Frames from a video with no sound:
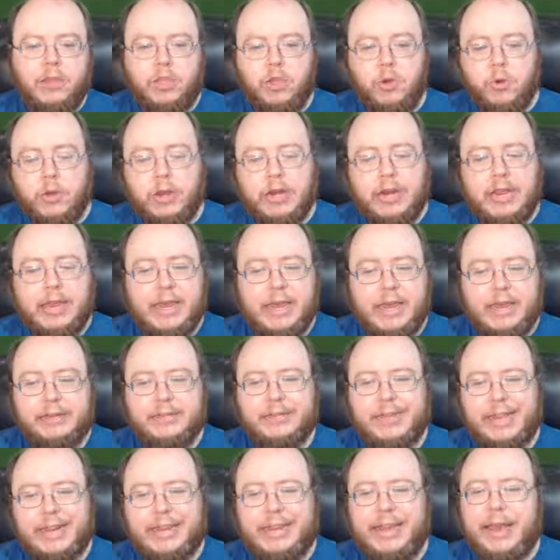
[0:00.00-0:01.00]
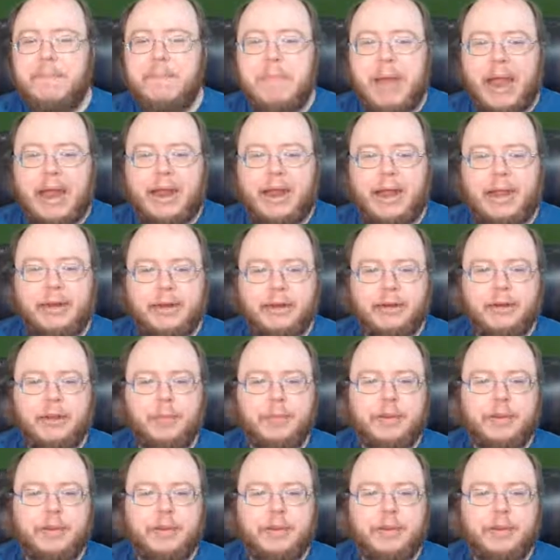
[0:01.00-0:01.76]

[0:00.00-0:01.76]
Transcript: you can hit and get back kind of dummy